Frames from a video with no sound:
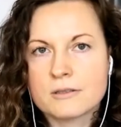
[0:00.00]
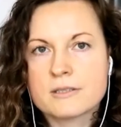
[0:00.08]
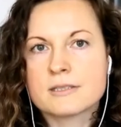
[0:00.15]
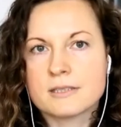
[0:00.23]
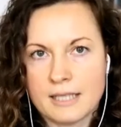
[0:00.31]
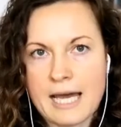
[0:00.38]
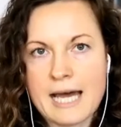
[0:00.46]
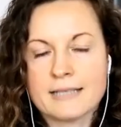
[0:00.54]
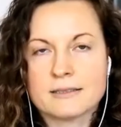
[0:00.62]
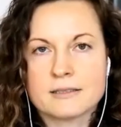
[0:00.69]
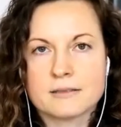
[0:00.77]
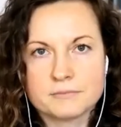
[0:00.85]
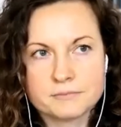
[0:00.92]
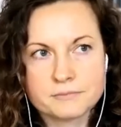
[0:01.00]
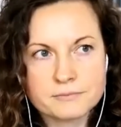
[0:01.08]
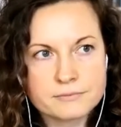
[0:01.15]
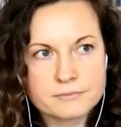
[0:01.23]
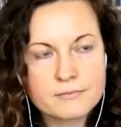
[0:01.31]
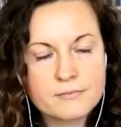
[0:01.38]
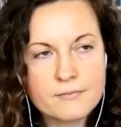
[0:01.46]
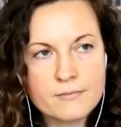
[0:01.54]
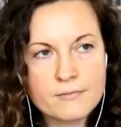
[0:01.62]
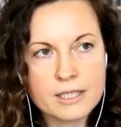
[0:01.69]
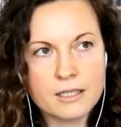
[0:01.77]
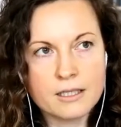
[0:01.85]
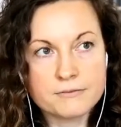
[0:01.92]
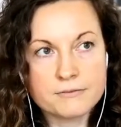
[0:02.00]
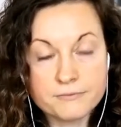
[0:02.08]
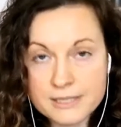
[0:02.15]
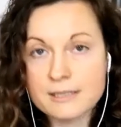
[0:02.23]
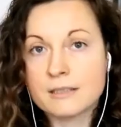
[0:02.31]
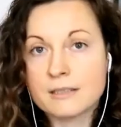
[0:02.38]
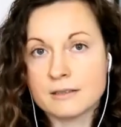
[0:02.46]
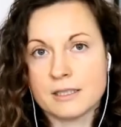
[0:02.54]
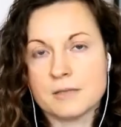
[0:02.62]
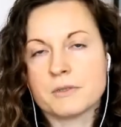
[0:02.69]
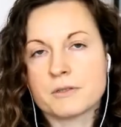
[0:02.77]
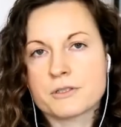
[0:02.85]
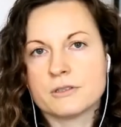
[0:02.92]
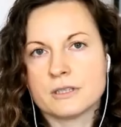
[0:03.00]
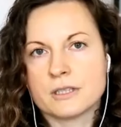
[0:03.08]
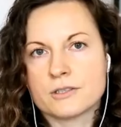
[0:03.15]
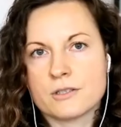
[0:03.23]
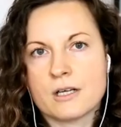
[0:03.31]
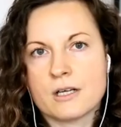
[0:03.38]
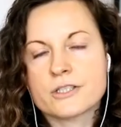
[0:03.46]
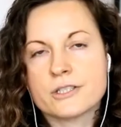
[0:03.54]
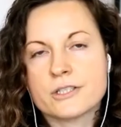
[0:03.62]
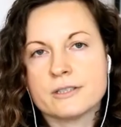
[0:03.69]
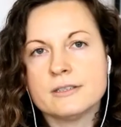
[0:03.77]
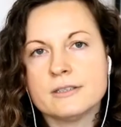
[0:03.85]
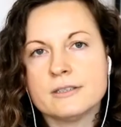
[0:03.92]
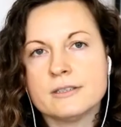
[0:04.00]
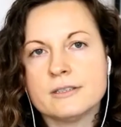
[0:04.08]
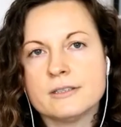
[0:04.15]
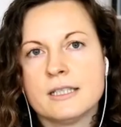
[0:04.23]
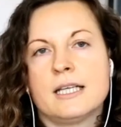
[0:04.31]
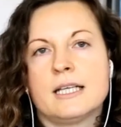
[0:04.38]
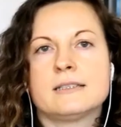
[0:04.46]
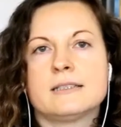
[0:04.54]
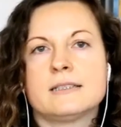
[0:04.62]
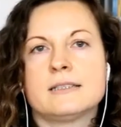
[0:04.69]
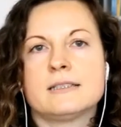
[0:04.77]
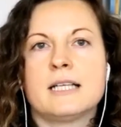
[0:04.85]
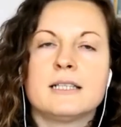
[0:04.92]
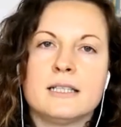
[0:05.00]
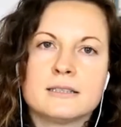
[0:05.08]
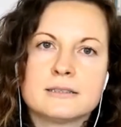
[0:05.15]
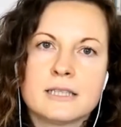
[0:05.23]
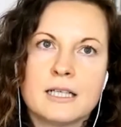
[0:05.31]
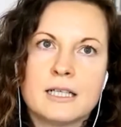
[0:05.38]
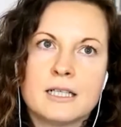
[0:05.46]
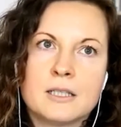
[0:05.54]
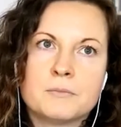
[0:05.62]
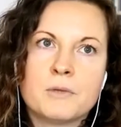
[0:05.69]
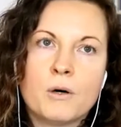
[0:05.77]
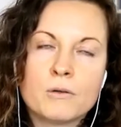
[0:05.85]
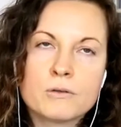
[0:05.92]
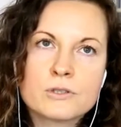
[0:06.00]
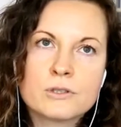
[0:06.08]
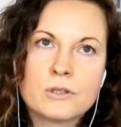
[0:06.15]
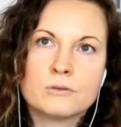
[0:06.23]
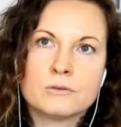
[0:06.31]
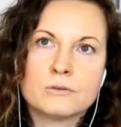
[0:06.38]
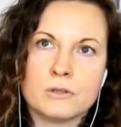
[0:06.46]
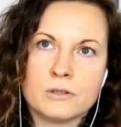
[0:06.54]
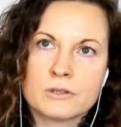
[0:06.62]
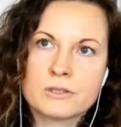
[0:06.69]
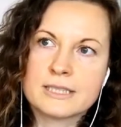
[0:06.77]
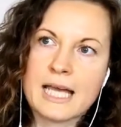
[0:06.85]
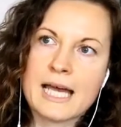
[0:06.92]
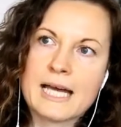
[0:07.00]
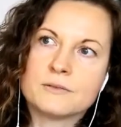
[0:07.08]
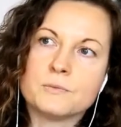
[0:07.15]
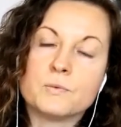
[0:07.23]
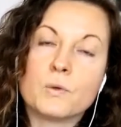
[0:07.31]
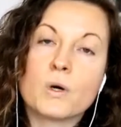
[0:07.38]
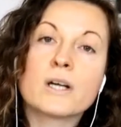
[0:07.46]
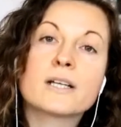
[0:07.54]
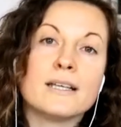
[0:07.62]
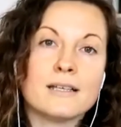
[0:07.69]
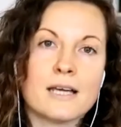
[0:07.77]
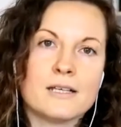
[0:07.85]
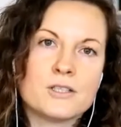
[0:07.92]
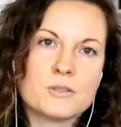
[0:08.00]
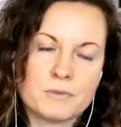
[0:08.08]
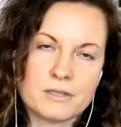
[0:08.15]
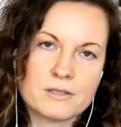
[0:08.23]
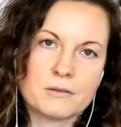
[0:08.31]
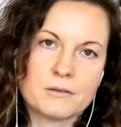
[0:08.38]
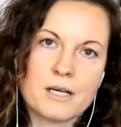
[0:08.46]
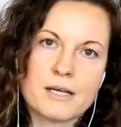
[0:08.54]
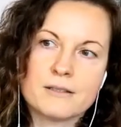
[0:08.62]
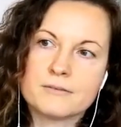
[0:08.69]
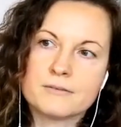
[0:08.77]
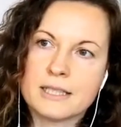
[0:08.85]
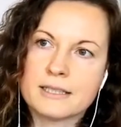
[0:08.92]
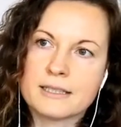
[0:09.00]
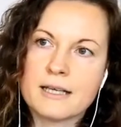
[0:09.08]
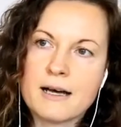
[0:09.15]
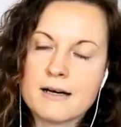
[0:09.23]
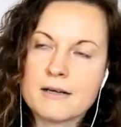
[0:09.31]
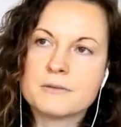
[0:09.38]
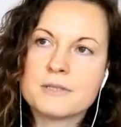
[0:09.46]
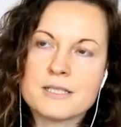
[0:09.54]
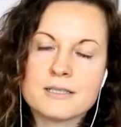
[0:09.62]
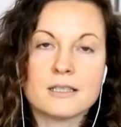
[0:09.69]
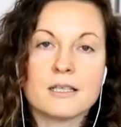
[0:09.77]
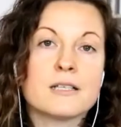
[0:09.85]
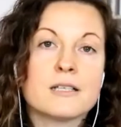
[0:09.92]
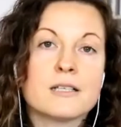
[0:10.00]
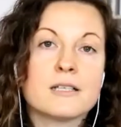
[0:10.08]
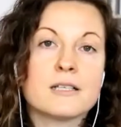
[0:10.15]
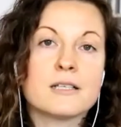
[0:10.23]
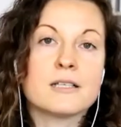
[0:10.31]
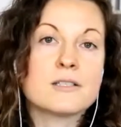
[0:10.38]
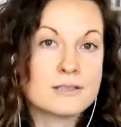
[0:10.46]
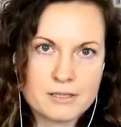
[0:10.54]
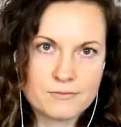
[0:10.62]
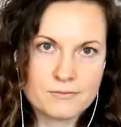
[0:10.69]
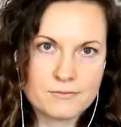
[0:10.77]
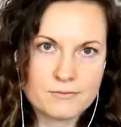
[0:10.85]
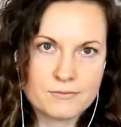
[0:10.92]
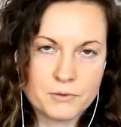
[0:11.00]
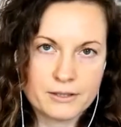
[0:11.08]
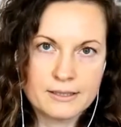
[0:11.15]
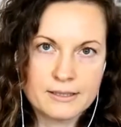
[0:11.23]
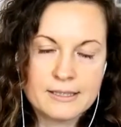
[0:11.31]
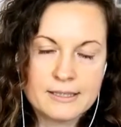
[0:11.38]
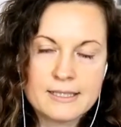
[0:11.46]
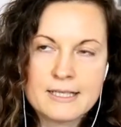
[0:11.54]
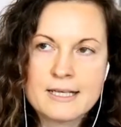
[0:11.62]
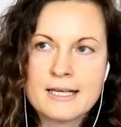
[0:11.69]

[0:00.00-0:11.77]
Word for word: It looks at uh, physical and emotional exhaustion. And then it um, also looks at work engagement. So kind of like how disengaged someone is from work.